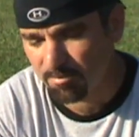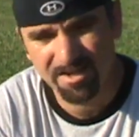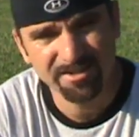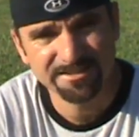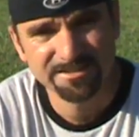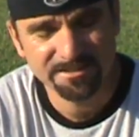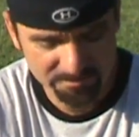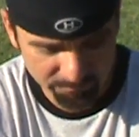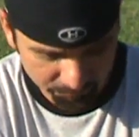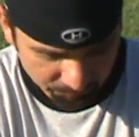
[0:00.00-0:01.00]
mounting
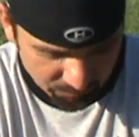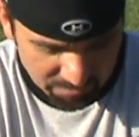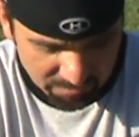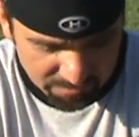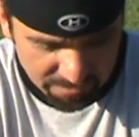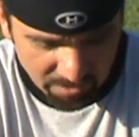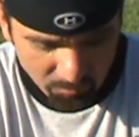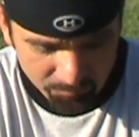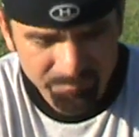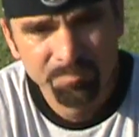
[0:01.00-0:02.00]
system.
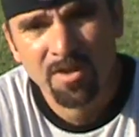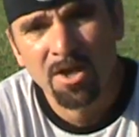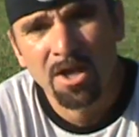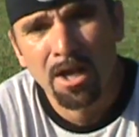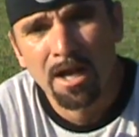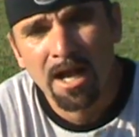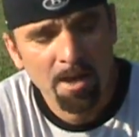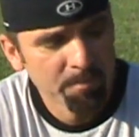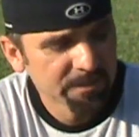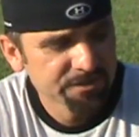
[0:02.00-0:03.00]
Now,
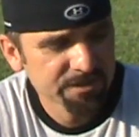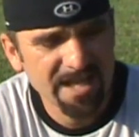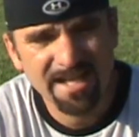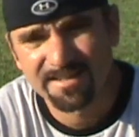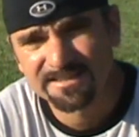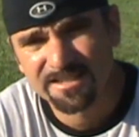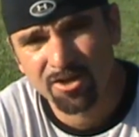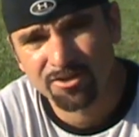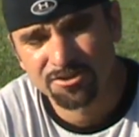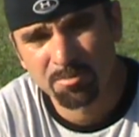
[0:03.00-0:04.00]
I mentioned that this can
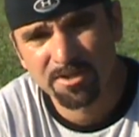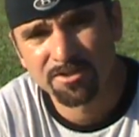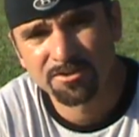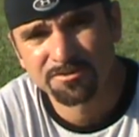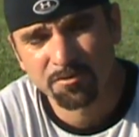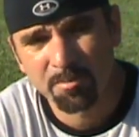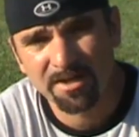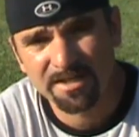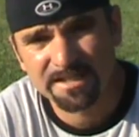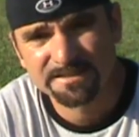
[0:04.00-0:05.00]
also be used for
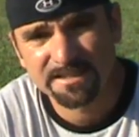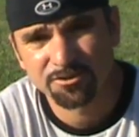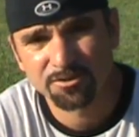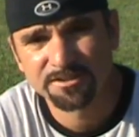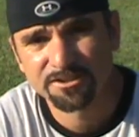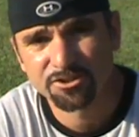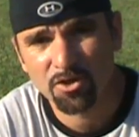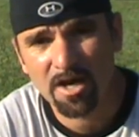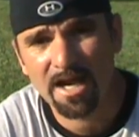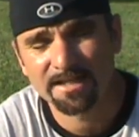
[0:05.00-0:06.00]
mounting accessories to
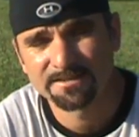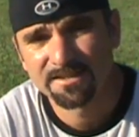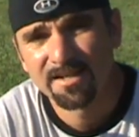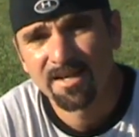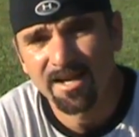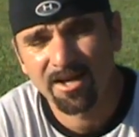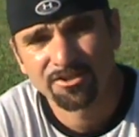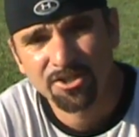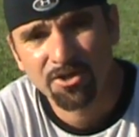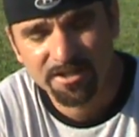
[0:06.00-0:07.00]
tracks, and I'll
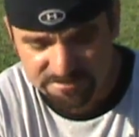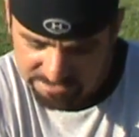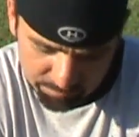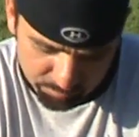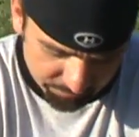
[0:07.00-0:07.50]
show you an example